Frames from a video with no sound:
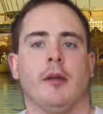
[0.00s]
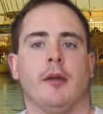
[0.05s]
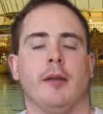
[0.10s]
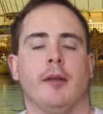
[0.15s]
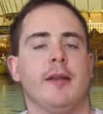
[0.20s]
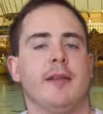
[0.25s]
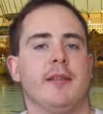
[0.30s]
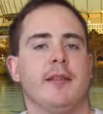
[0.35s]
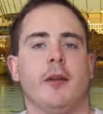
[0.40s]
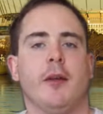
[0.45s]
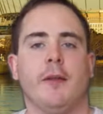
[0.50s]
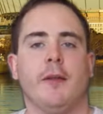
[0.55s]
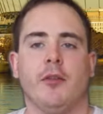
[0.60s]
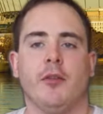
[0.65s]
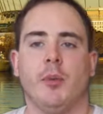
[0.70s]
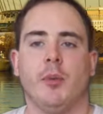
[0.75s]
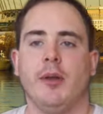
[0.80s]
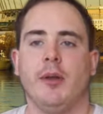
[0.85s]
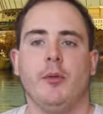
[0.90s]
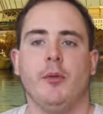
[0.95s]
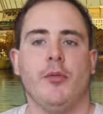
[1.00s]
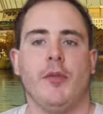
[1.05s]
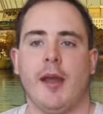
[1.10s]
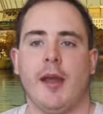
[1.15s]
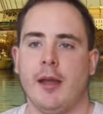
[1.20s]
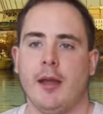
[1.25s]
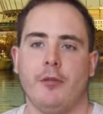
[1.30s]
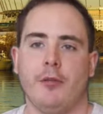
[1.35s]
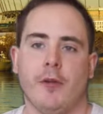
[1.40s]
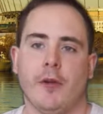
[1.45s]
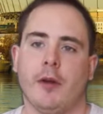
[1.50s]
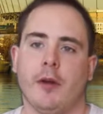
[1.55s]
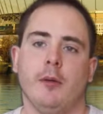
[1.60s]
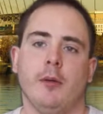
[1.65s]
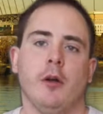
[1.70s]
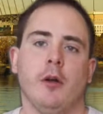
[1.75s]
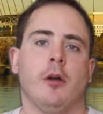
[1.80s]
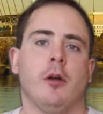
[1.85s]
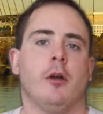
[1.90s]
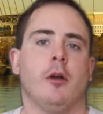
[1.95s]
Let's start this week with the
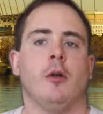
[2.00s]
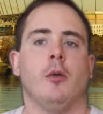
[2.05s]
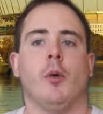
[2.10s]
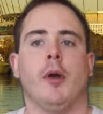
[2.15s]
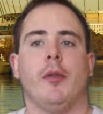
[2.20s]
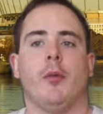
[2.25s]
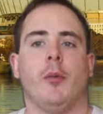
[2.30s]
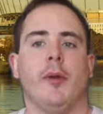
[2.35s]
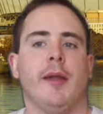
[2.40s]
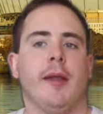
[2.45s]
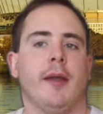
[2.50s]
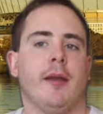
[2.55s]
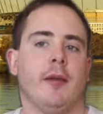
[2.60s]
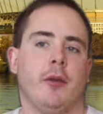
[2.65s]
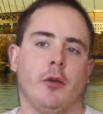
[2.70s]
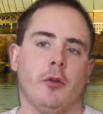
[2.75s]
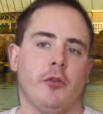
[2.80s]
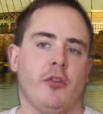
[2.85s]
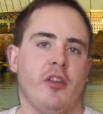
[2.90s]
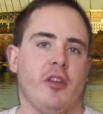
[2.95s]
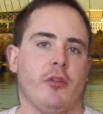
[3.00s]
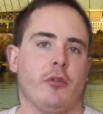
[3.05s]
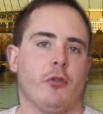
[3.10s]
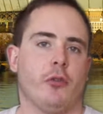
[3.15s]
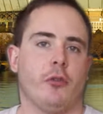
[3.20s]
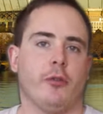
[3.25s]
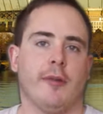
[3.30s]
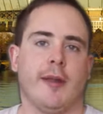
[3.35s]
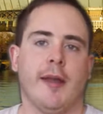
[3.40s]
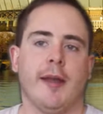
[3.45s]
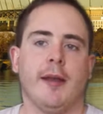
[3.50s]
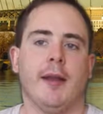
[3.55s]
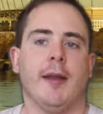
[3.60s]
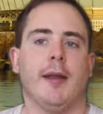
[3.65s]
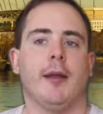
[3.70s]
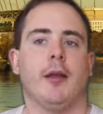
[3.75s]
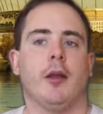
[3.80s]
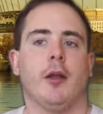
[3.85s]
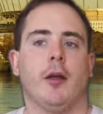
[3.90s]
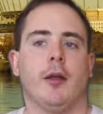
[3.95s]
AFL, where the weekend contests are again
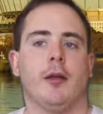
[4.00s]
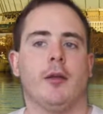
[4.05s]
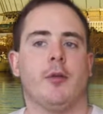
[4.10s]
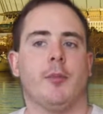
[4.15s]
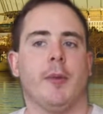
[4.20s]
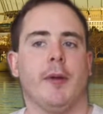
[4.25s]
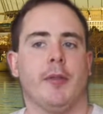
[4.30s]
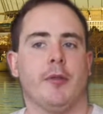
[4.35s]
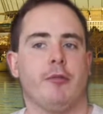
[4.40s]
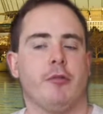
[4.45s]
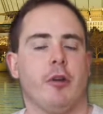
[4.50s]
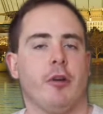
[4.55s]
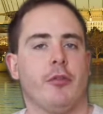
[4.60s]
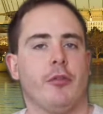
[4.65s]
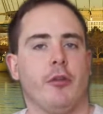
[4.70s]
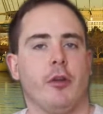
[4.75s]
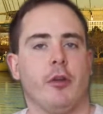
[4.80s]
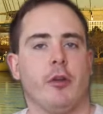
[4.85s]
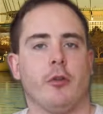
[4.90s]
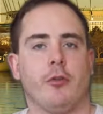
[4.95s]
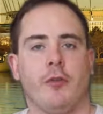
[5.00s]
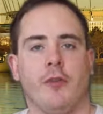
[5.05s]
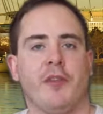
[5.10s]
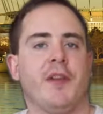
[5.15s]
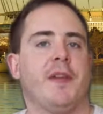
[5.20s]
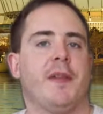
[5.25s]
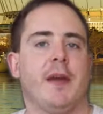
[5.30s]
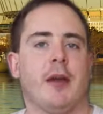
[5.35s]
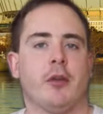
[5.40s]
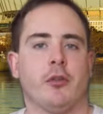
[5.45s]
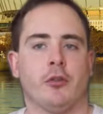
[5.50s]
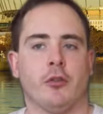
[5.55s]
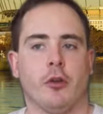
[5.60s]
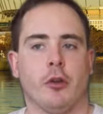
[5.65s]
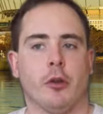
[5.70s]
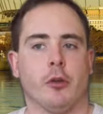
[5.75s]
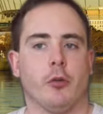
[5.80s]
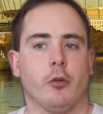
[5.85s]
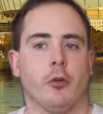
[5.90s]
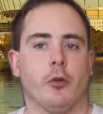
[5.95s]
headlined by the Draft Stars
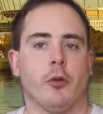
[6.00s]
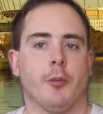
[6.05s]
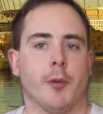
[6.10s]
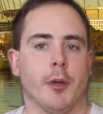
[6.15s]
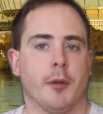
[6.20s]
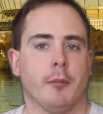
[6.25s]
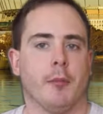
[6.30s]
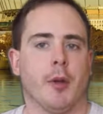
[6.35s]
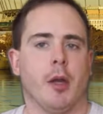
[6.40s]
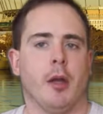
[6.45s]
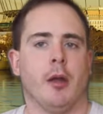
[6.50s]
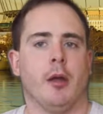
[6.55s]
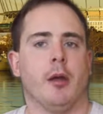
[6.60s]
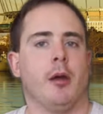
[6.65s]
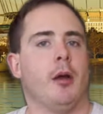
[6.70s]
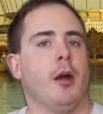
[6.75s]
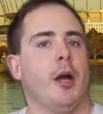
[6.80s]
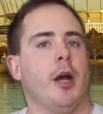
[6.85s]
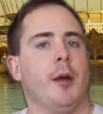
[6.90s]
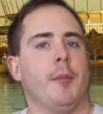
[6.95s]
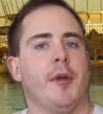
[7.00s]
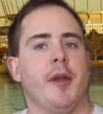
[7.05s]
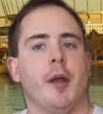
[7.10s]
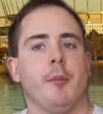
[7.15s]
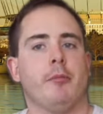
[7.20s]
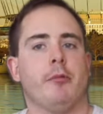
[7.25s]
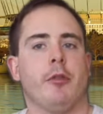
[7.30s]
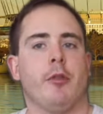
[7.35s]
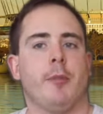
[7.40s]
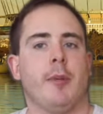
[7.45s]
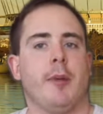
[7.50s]
$50,000 tournament. A number of the